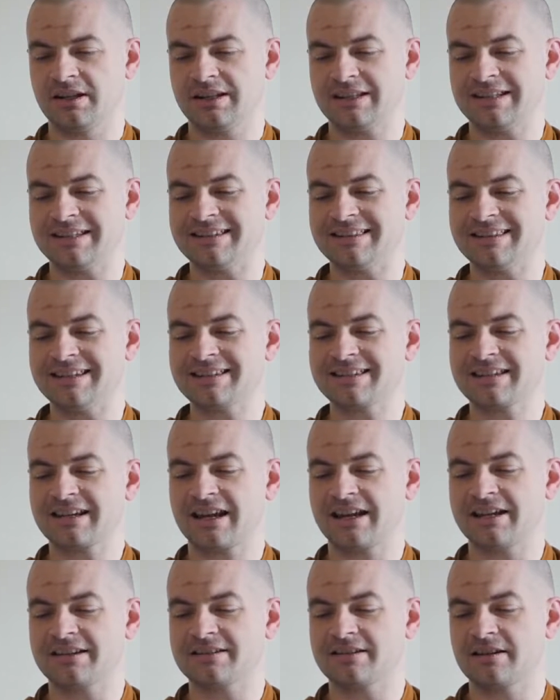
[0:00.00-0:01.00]
In this
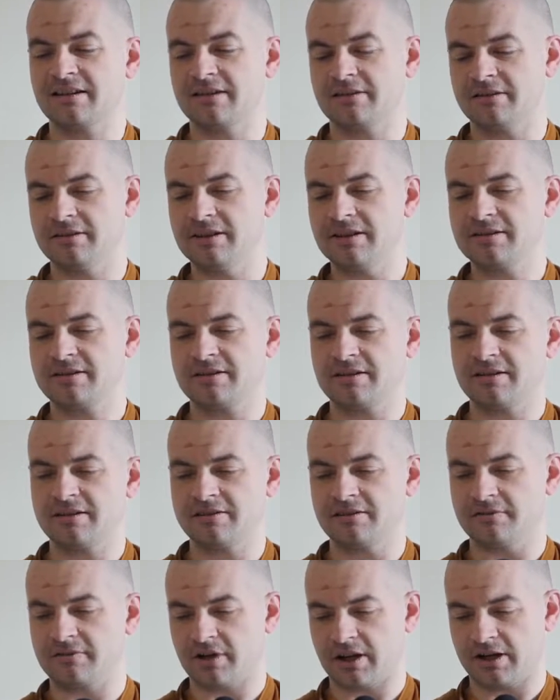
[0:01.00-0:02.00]
case, this is
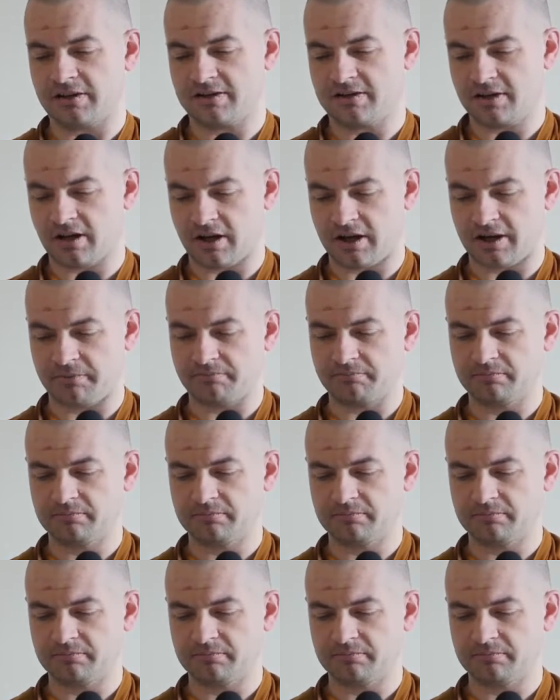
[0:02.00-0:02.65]
the right time.